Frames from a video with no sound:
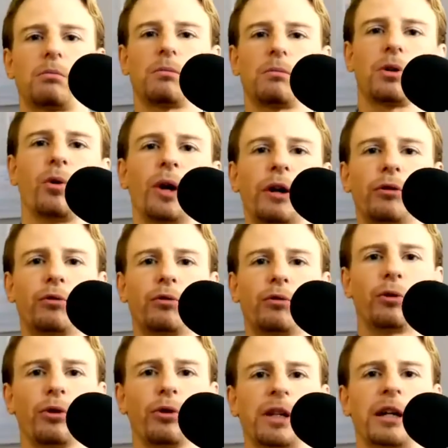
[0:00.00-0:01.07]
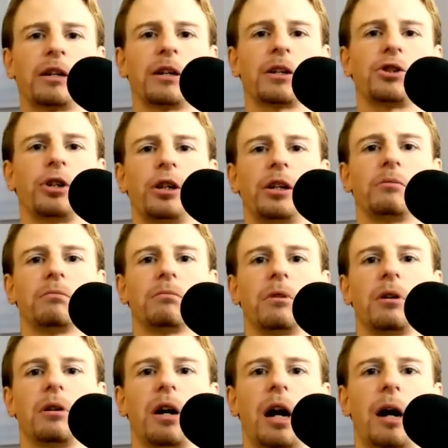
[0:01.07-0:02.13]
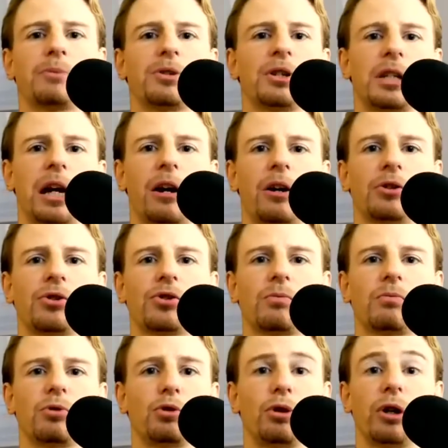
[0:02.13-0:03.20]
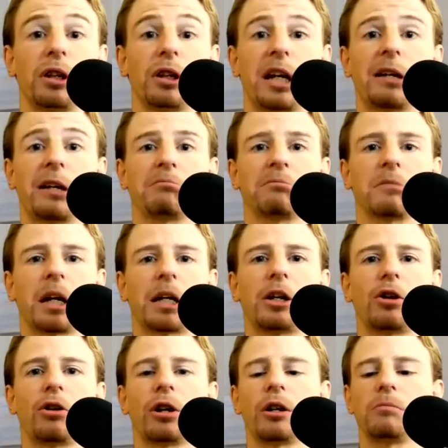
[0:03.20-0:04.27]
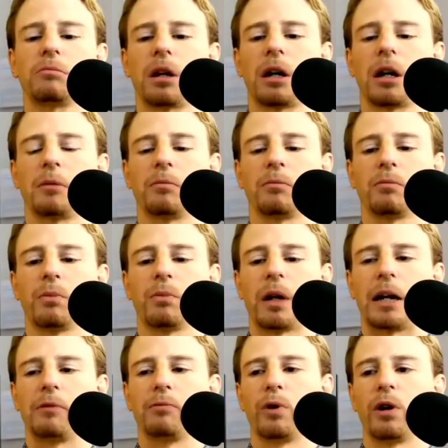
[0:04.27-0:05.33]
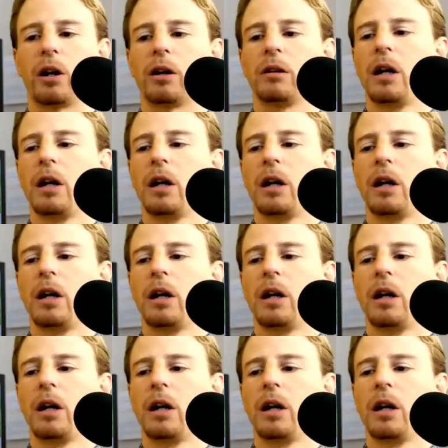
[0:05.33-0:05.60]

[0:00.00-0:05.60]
going through those energy uh, ups and downs during the day any longer. Um, at where